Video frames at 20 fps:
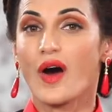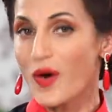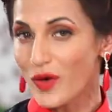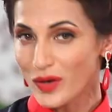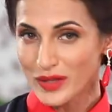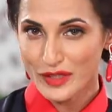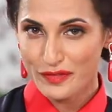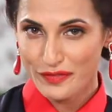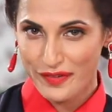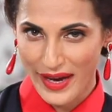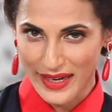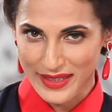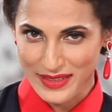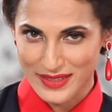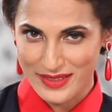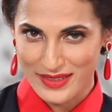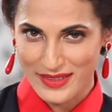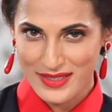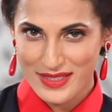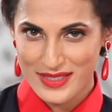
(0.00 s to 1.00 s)
All the
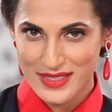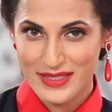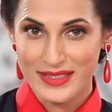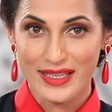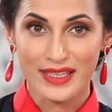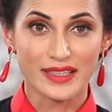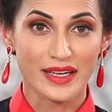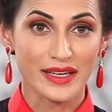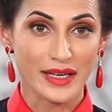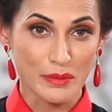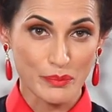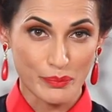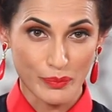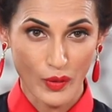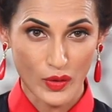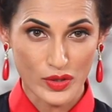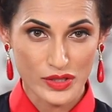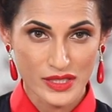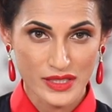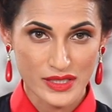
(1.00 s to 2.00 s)
factors that are
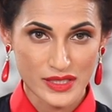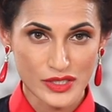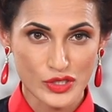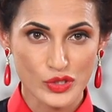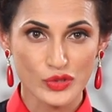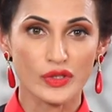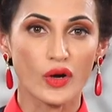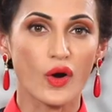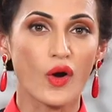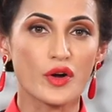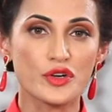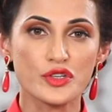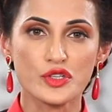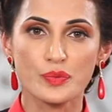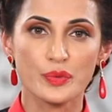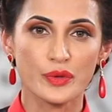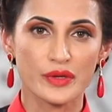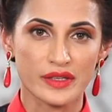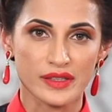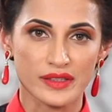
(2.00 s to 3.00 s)
important to the
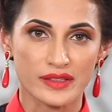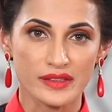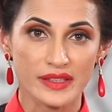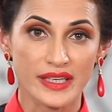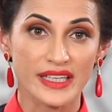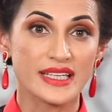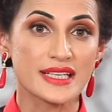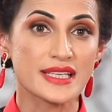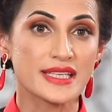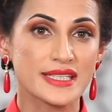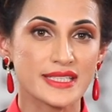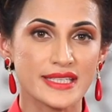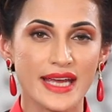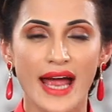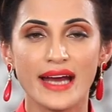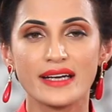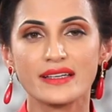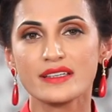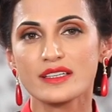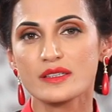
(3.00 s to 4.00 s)
entrepreneur in a
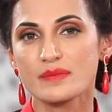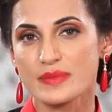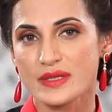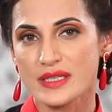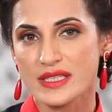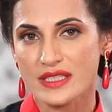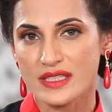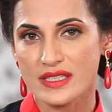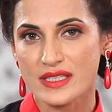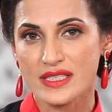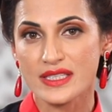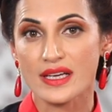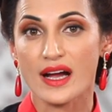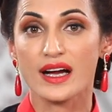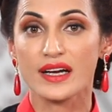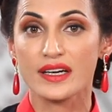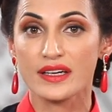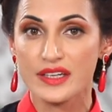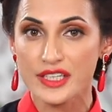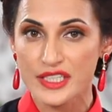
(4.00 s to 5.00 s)
standard business
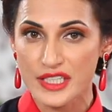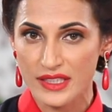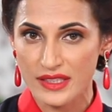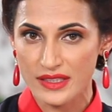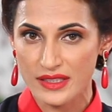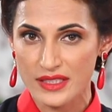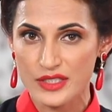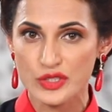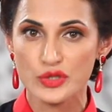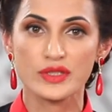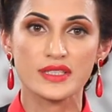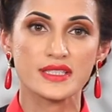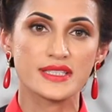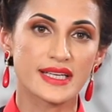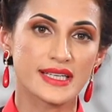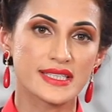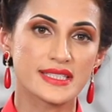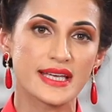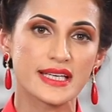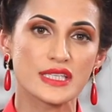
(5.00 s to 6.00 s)
are critical to the
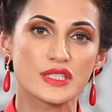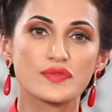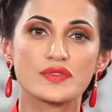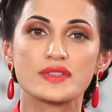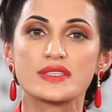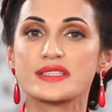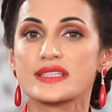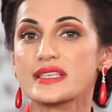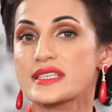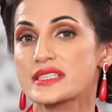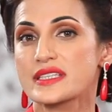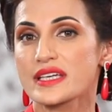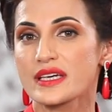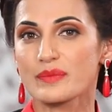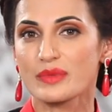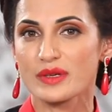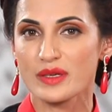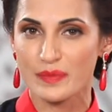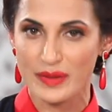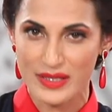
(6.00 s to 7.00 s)
successful
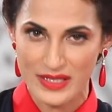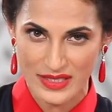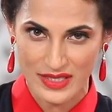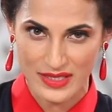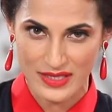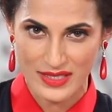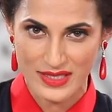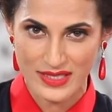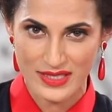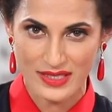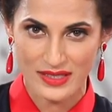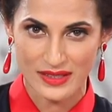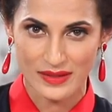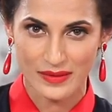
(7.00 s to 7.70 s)
sustainable business.